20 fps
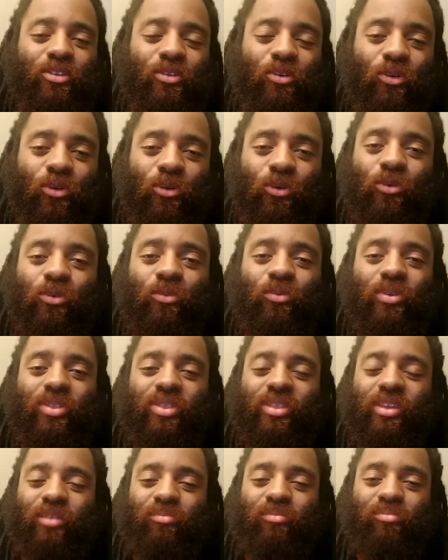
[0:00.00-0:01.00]
going
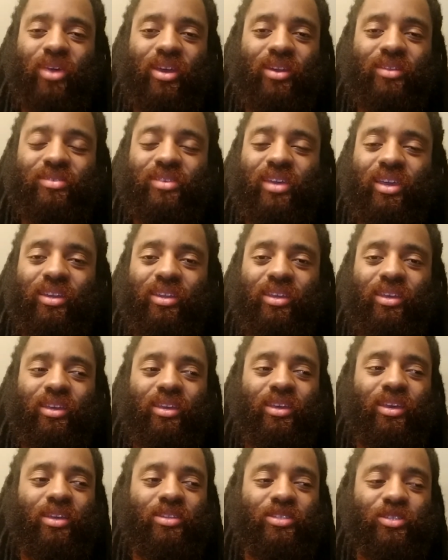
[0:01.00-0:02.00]
within,
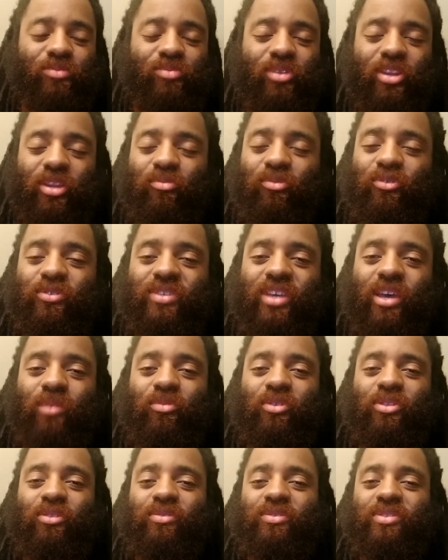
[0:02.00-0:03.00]
meditating, and spending more time
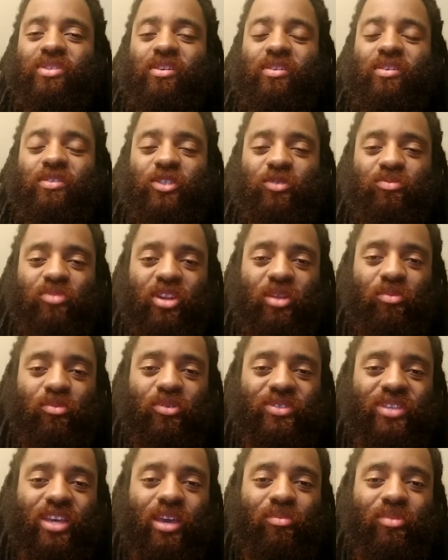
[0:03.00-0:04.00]
with yourself, spending more
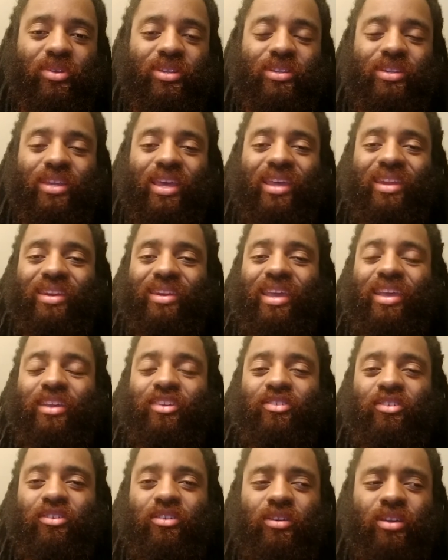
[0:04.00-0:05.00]
time in
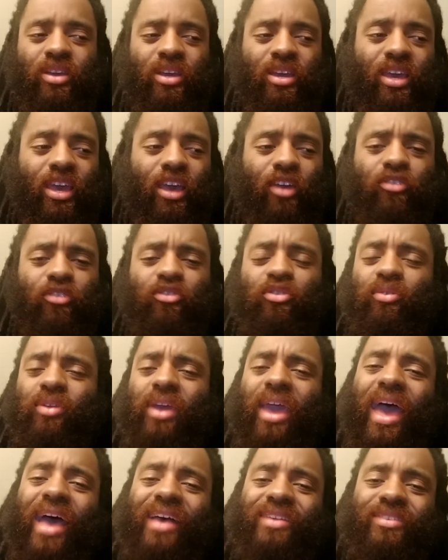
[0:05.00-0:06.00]
nature, and truly
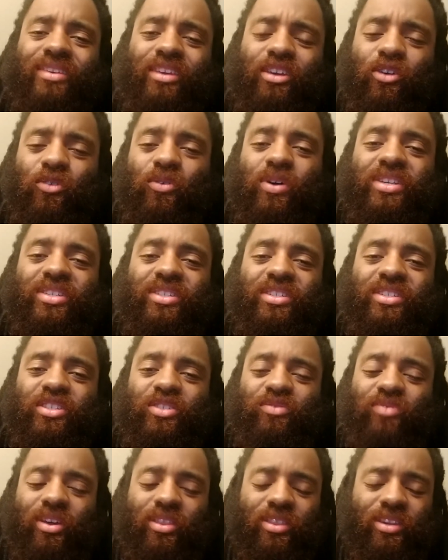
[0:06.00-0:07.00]
asking questions
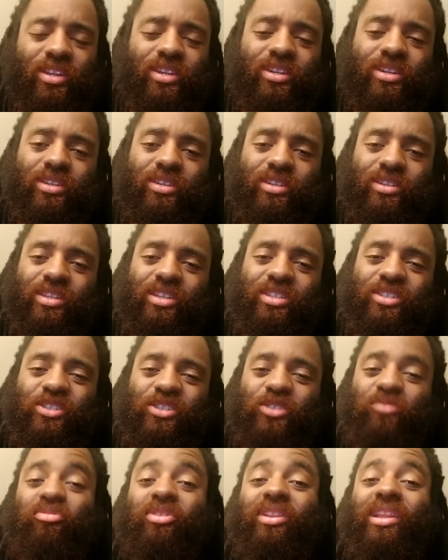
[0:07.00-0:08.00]
rather than
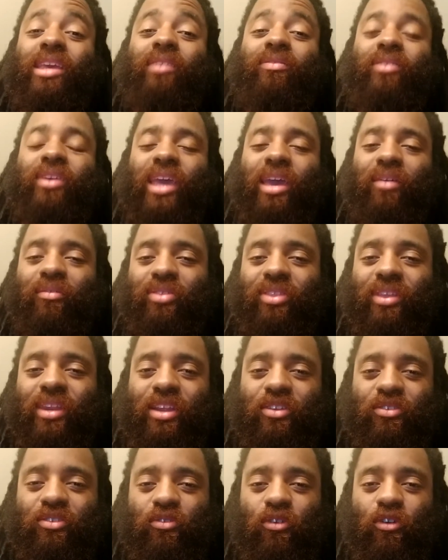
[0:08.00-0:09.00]
just believing everything
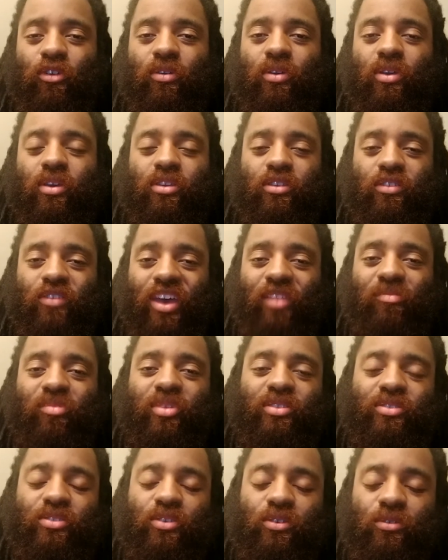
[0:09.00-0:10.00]
that you have
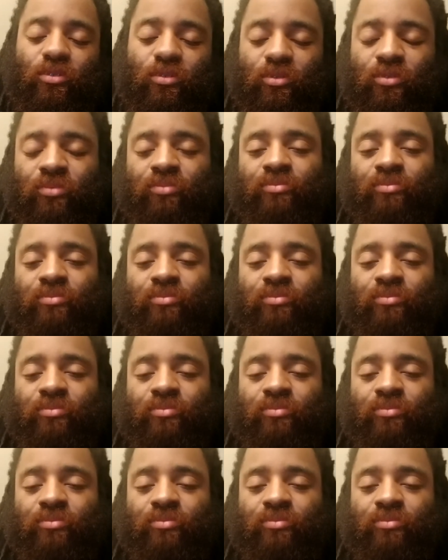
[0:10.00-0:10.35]
been told.